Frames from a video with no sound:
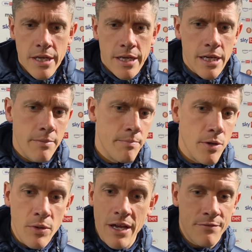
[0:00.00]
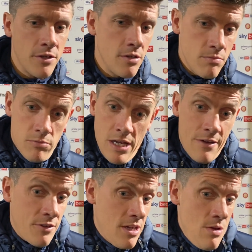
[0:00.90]
But we have
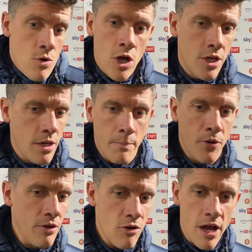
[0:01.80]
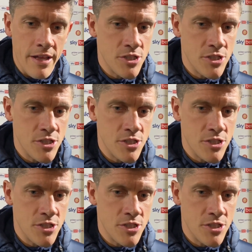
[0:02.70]
to keep working and put it right.